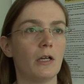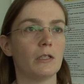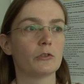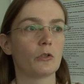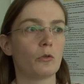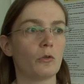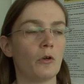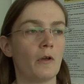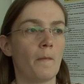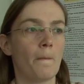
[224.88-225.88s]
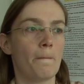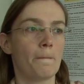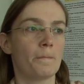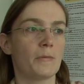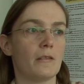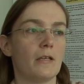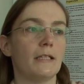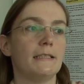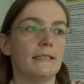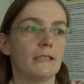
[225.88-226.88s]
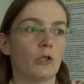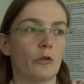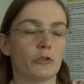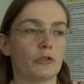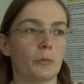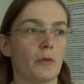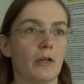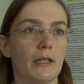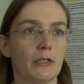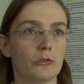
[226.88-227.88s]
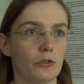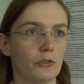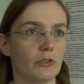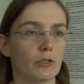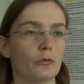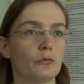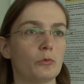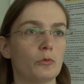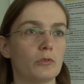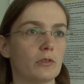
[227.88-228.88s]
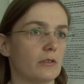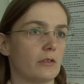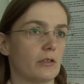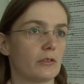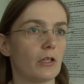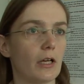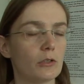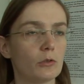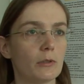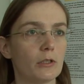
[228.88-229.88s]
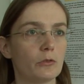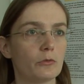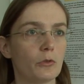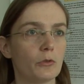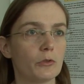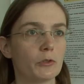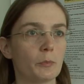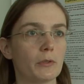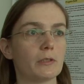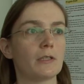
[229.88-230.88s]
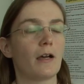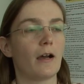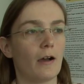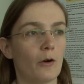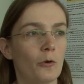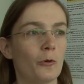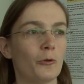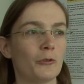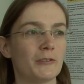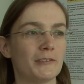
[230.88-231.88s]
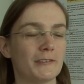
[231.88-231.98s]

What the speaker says: And so the idea of just applying a certain set of rules is not adequate, of course, but how